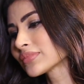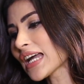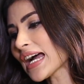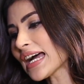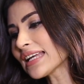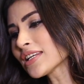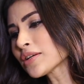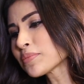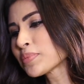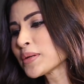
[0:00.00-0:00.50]

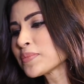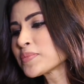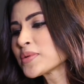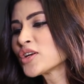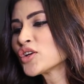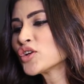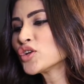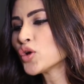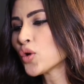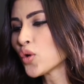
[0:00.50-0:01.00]
I think people
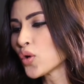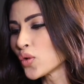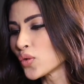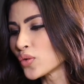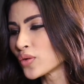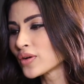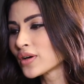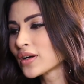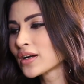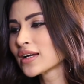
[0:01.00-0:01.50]

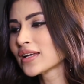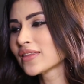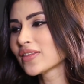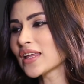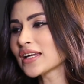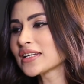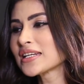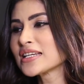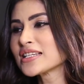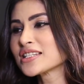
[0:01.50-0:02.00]
know
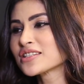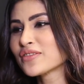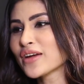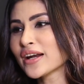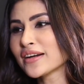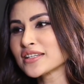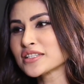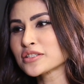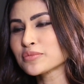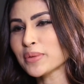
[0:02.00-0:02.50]
that he's
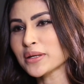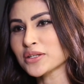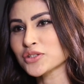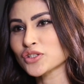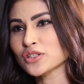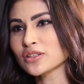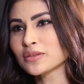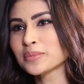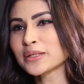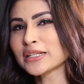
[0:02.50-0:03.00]
very
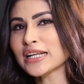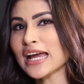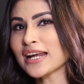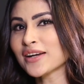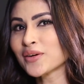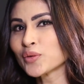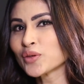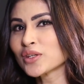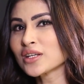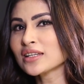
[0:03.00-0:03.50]
special, but I
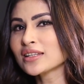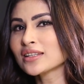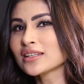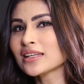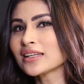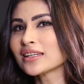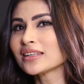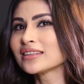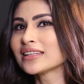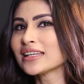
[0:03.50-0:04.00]
don't
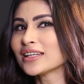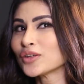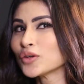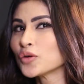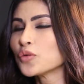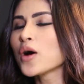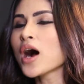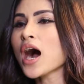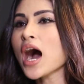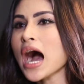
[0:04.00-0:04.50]
think they
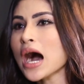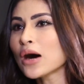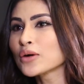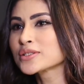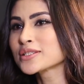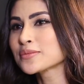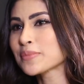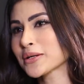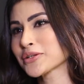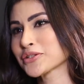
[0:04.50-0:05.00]
know how
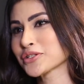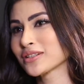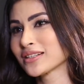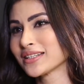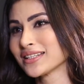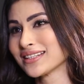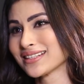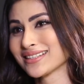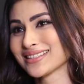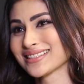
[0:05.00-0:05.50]
special he